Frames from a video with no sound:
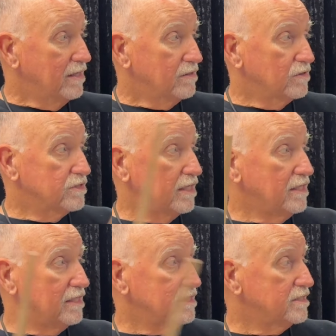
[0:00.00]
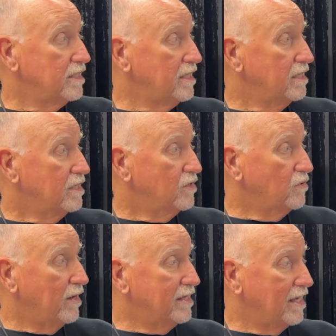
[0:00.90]
There's nothing to see.
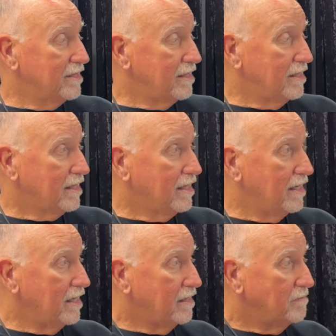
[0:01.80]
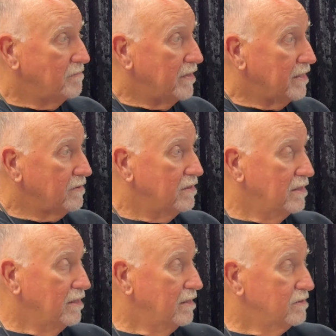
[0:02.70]
No hay nada que ver.
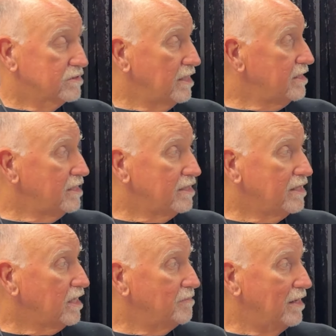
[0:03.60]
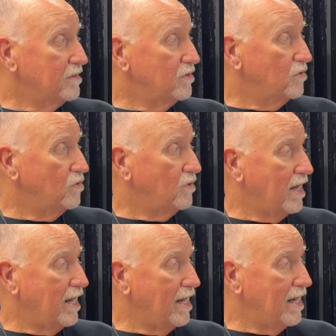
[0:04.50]
There's nothing to think about. No
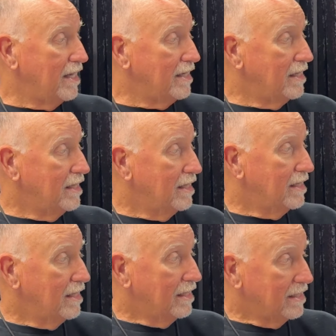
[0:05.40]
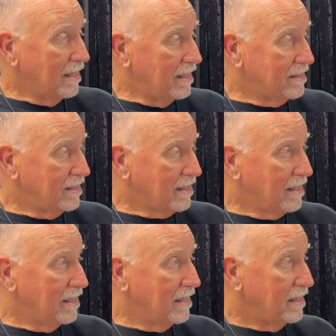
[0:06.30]
hay nada
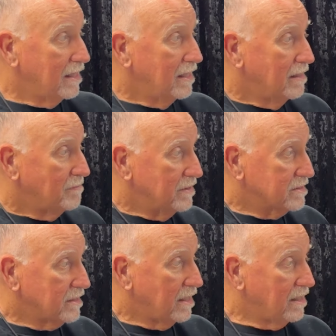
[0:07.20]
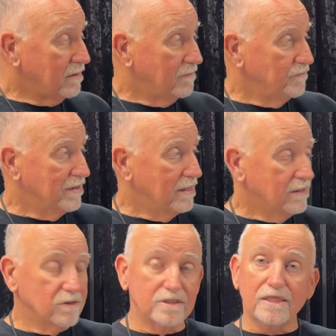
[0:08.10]
que pensar.
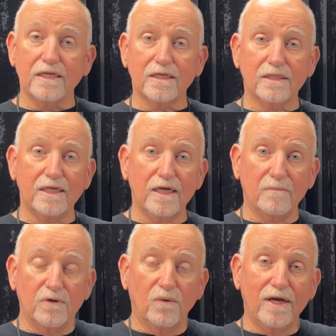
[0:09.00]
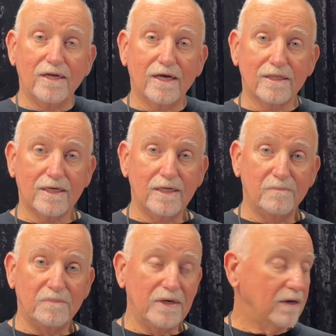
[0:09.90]
There's nothing to clean up. No hay nada que
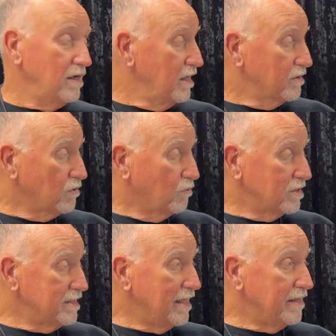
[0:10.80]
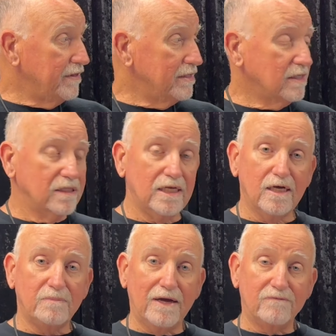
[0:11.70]
limpiar. There wasn't anything to clean
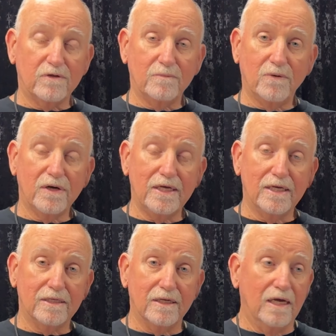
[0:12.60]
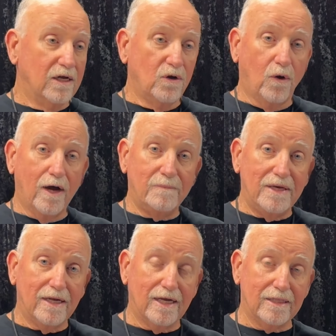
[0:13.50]
up after the party ended. No
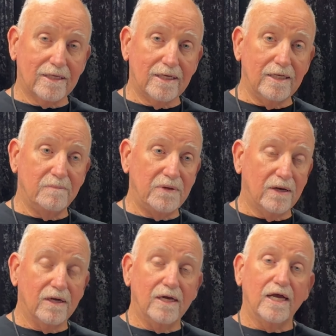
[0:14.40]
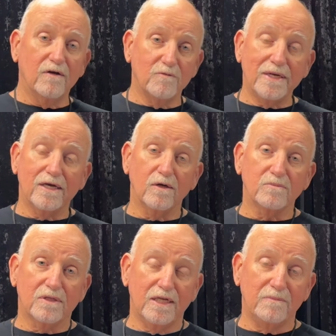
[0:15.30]
había nada que limpiar. Everybody
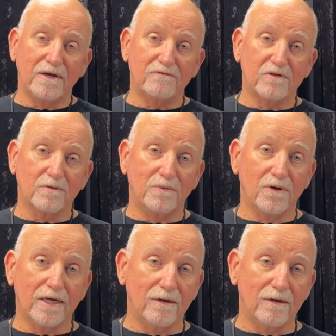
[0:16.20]
helped clean up after the party.